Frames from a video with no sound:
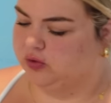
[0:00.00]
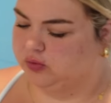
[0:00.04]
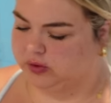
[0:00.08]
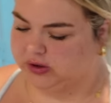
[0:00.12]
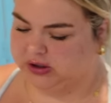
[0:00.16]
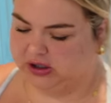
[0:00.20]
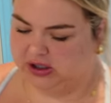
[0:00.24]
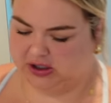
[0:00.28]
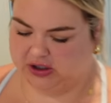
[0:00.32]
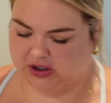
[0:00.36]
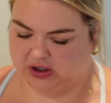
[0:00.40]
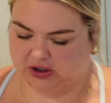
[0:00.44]

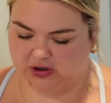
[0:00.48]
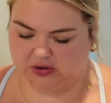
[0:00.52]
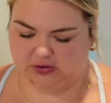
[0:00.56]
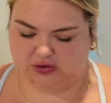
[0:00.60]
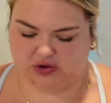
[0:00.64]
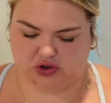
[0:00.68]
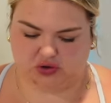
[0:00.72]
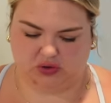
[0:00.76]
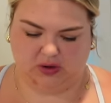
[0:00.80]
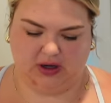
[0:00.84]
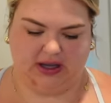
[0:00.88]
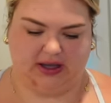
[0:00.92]
really cute
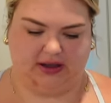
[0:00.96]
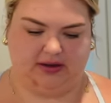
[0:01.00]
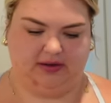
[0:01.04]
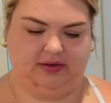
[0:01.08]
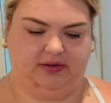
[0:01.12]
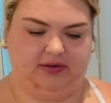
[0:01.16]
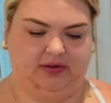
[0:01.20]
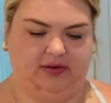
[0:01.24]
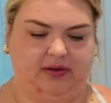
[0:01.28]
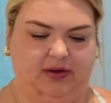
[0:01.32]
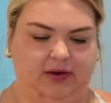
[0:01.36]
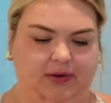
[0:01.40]

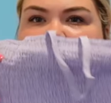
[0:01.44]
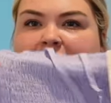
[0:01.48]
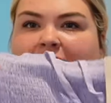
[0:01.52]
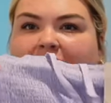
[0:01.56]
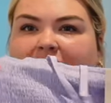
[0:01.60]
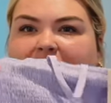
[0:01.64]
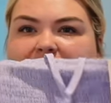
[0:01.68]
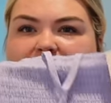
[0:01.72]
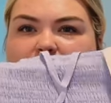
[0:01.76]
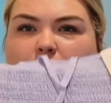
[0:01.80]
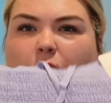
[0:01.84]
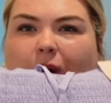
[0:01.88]
dress
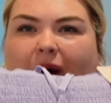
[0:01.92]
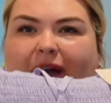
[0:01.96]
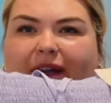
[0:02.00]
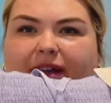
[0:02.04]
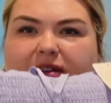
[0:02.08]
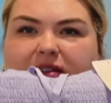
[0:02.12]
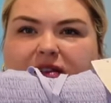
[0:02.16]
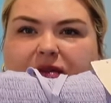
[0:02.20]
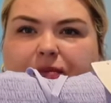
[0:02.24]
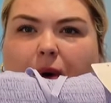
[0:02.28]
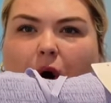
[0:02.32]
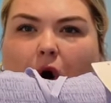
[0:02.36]
and it's quite
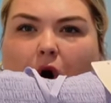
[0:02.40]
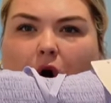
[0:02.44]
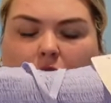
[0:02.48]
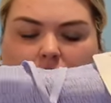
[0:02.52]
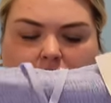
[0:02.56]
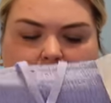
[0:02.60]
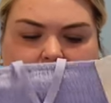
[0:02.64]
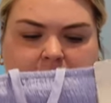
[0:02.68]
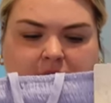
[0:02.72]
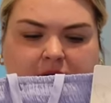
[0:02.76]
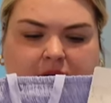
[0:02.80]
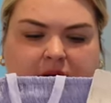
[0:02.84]

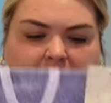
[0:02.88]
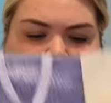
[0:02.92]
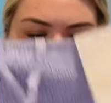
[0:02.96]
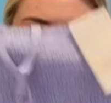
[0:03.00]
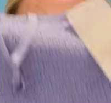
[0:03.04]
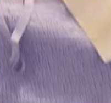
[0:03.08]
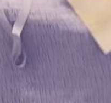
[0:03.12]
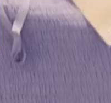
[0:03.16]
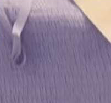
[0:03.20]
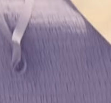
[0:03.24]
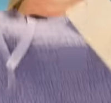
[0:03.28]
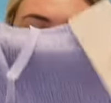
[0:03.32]
small.
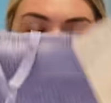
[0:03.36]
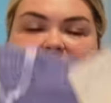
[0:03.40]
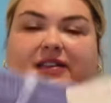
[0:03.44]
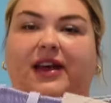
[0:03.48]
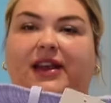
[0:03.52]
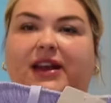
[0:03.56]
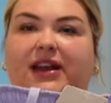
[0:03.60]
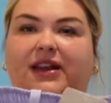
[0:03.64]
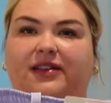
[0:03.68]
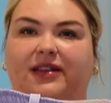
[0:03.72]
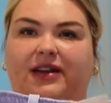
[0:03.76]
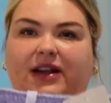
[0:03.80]
I was
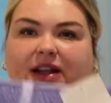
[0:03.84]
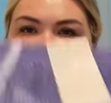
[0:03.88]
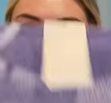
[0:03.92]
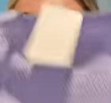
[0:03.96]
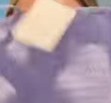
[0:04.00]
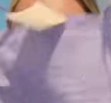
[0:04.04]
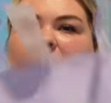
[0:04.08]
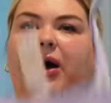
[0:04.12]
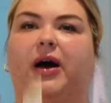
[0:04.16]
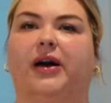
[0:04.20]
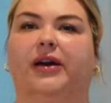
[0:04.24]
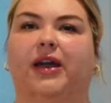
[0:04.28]
excited because it had
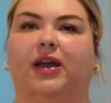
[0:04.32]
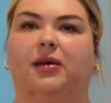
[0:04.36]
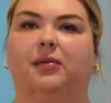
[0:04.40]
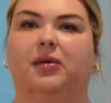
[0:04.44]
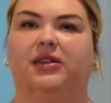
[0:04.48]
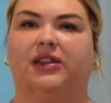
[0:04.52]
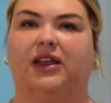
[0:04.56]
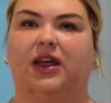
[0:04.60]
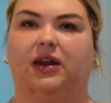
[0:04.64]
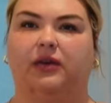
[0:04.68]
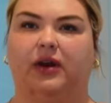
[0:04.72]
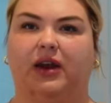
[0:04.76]
smocking,
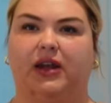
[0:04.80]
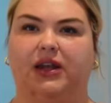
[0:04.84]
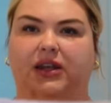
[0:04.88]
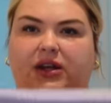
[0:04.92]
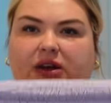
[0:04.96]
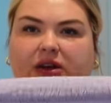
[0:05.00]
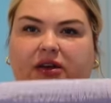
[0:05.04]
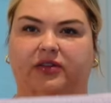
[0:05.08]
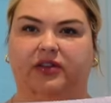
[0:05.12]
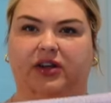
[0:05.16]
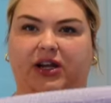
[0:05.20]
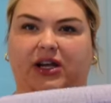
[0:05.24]
but then right
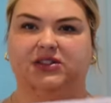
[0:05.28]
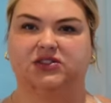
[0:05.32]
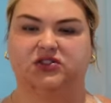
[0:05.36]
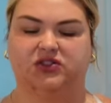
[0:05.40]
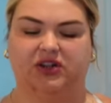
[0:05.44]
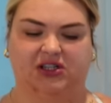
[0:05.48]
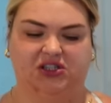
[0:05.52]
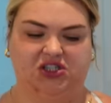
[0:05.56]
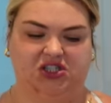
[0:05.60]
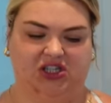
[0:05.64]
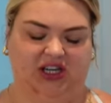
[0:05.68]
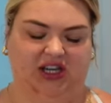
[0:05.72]
here is not
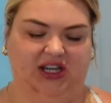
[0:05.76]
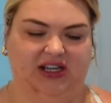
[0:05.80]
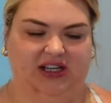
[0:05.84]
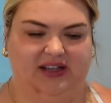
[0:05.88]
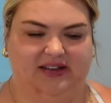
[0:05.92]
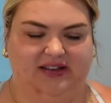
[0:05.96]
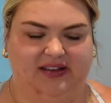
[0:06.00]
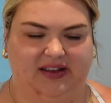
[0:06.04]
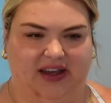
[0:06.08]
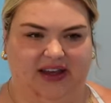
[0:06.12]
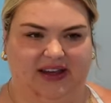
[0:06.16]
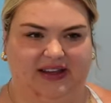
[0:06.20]
stretchy and
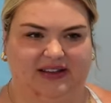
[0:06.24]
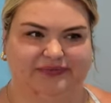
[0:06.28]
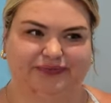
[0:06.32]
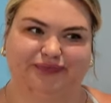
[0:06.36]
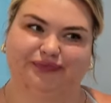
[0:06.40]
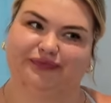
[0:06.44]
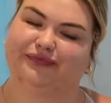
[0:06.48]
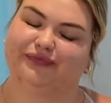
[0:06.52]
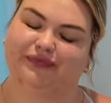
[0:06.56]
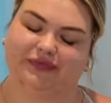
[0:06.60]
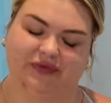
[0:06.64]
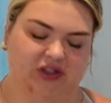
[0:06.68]
it's like
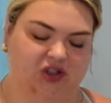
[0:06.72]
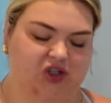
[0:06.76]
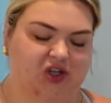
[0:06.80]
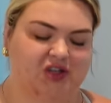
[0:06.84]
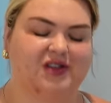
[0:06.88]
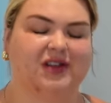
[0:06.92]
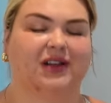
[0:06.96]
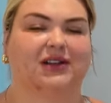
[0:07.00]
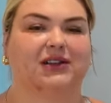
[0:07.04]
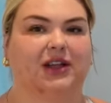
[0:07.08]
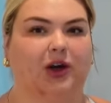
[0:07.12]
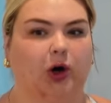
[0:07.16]
just
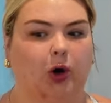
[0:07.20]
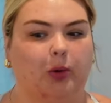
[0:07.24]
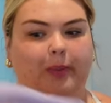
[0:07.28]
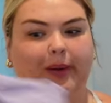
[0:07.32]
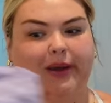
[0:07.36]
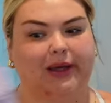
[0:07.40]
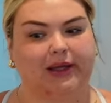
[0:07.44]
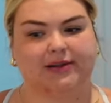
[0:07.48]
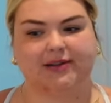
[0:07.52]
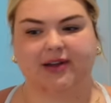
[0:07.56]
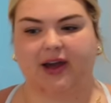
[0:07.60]
a little bit